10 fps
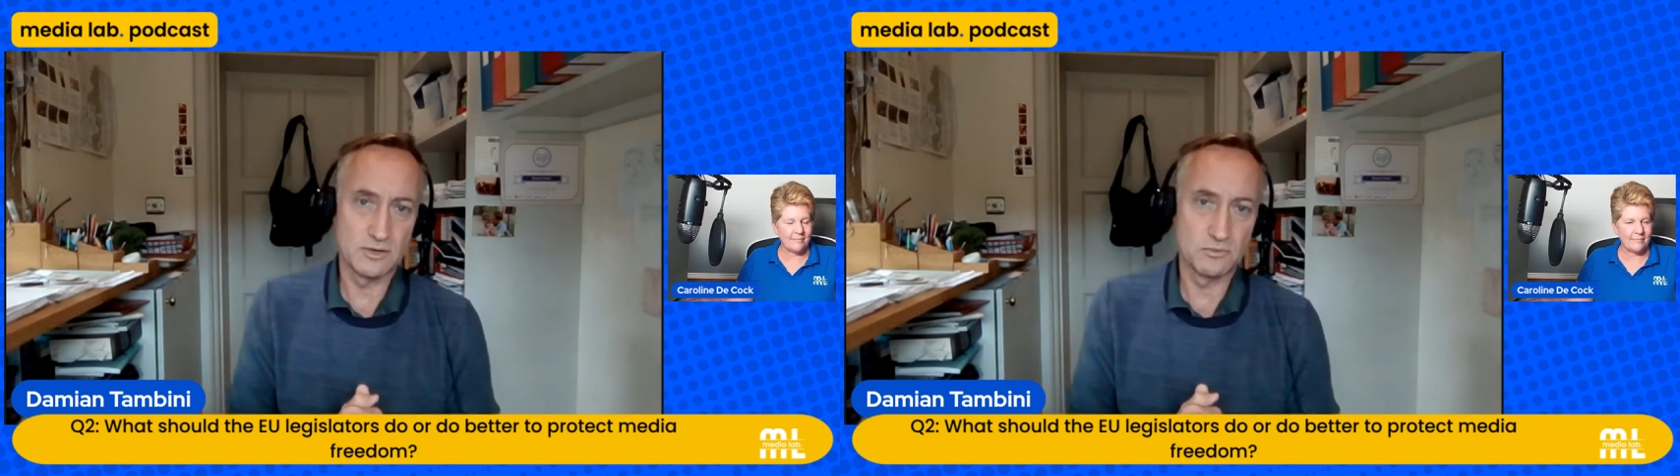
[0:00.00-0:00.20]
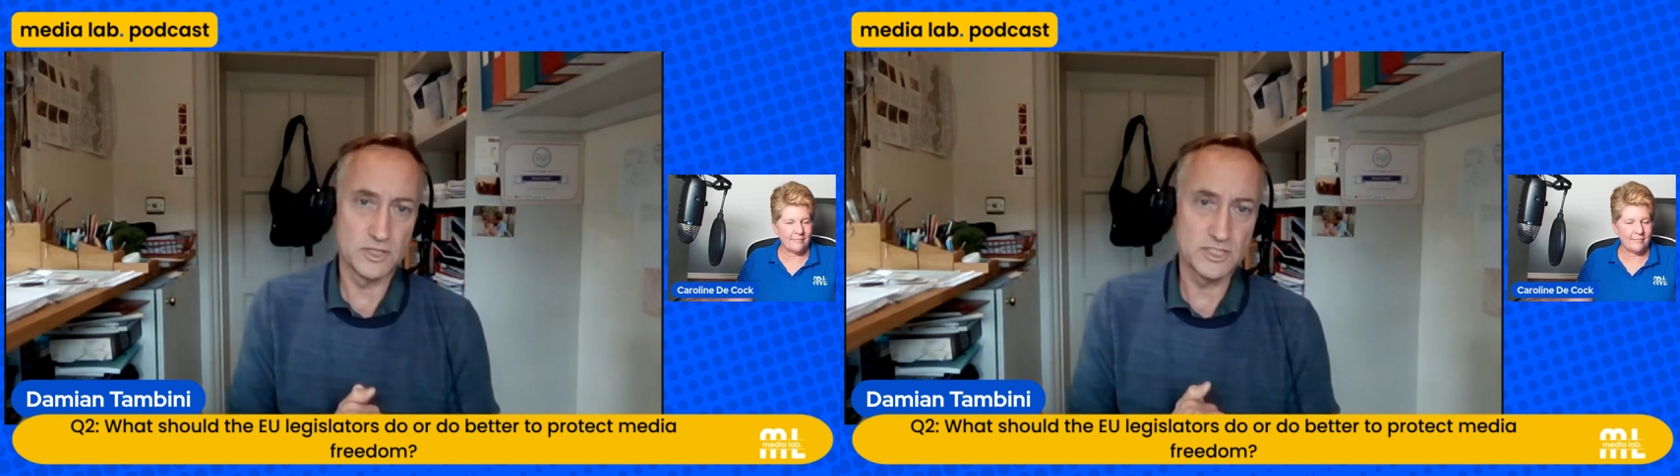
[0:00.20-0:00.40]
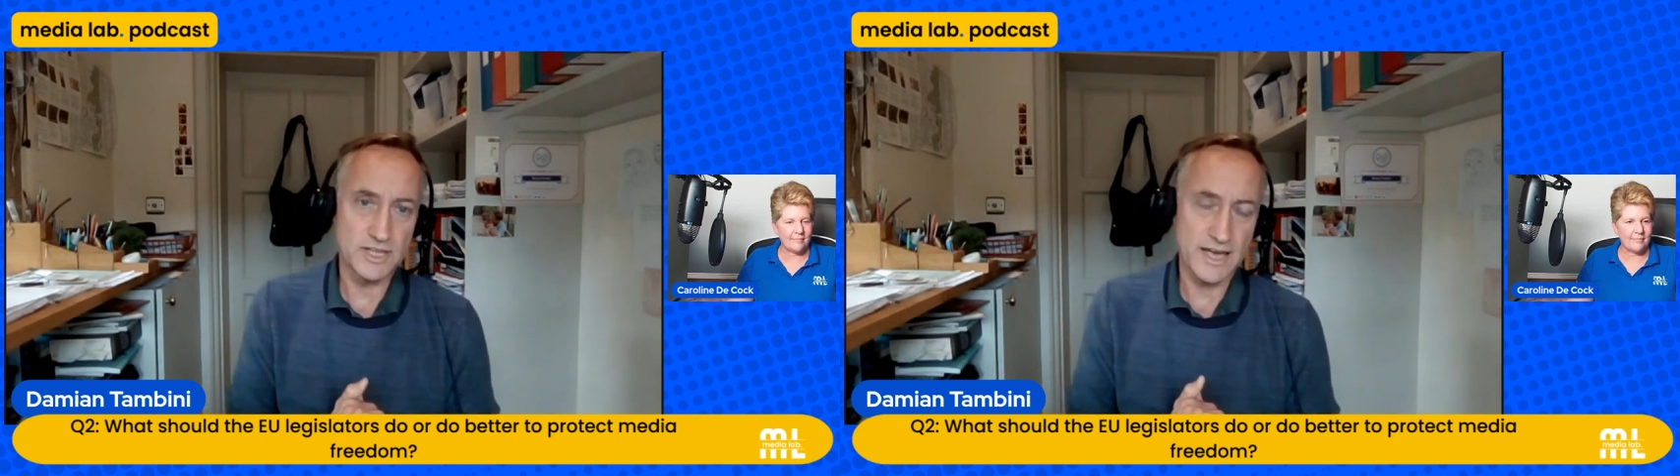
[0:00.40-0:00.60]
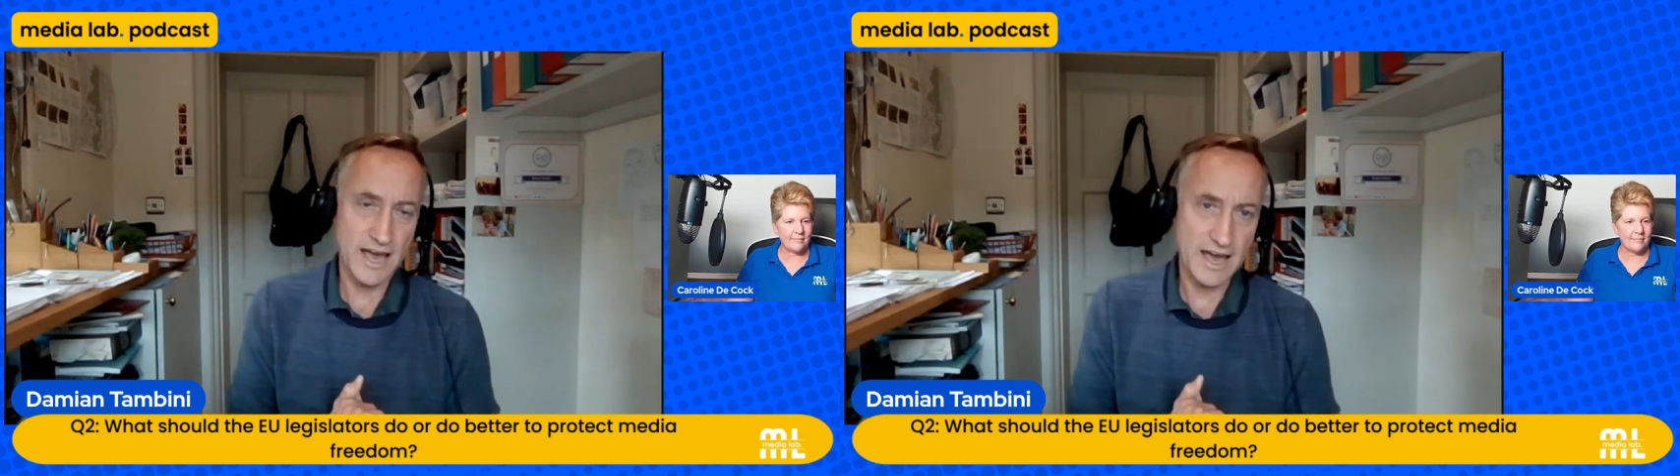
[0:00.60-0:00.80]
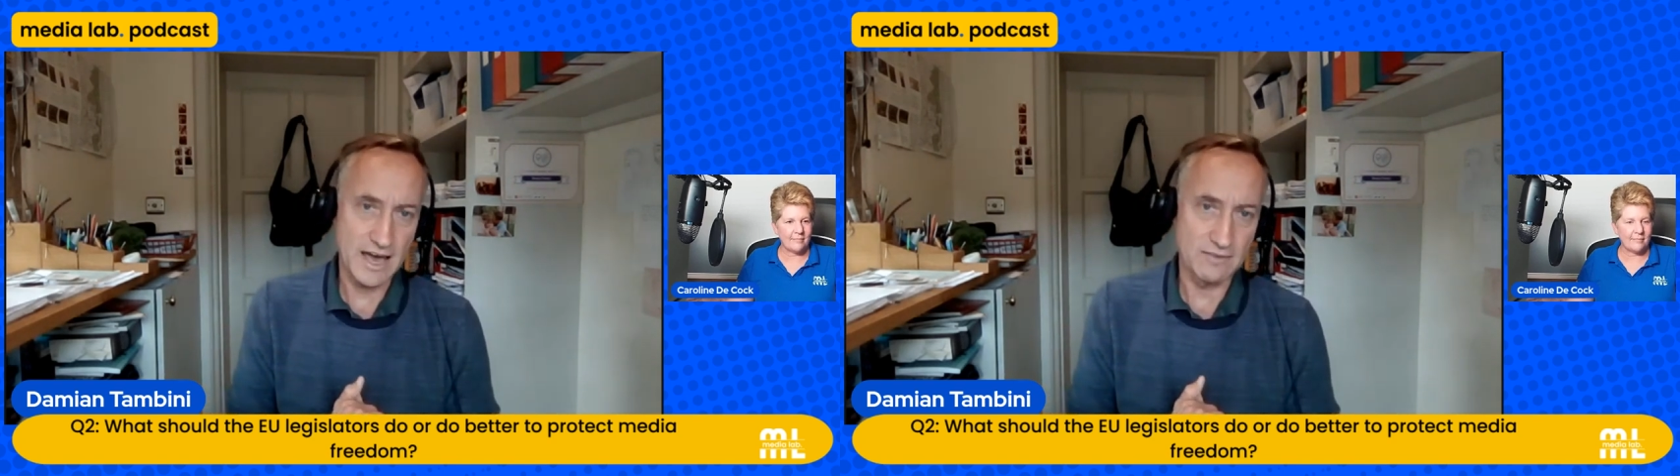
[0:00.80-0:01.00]
which they
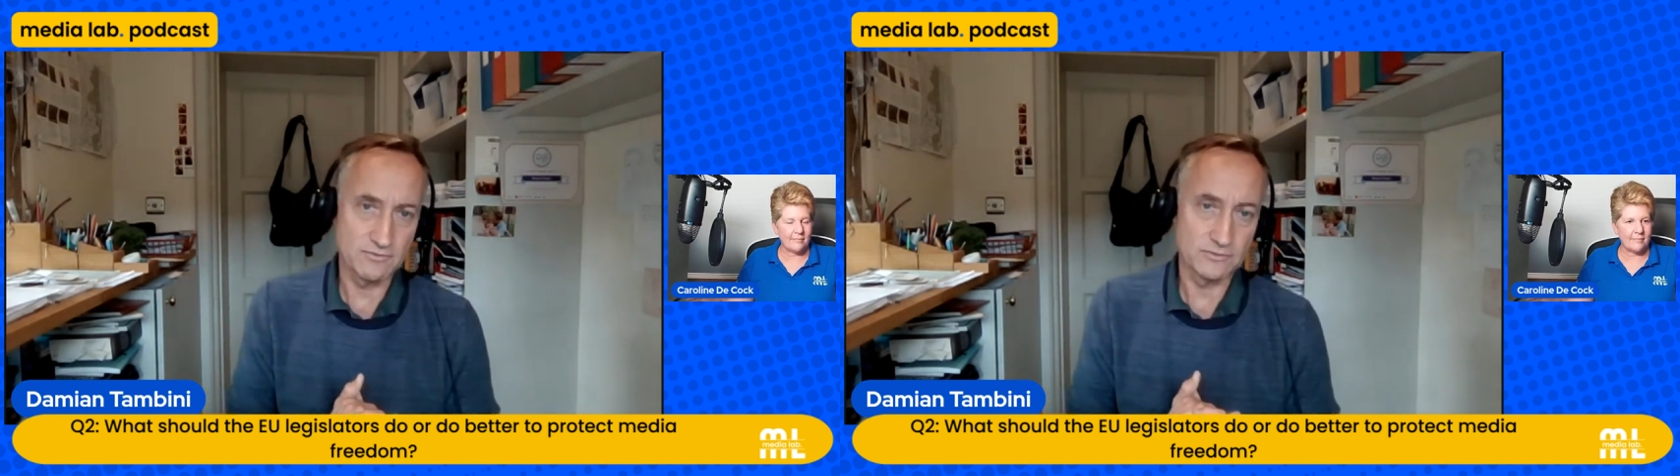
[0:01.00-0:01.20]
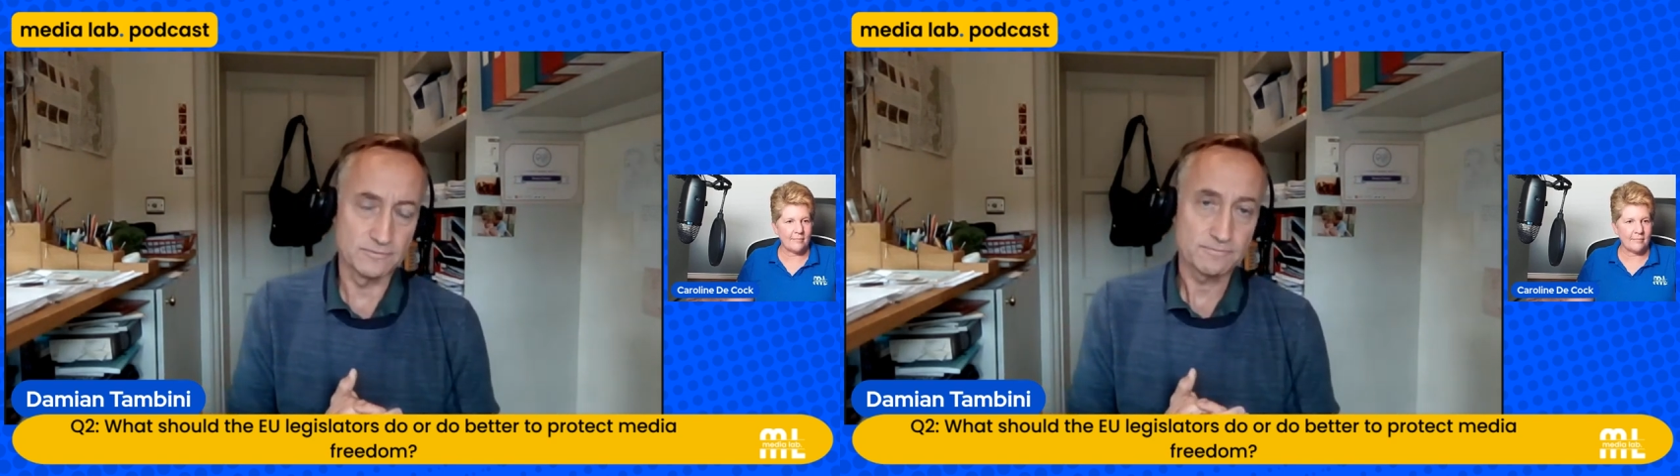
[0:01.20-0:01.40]
have.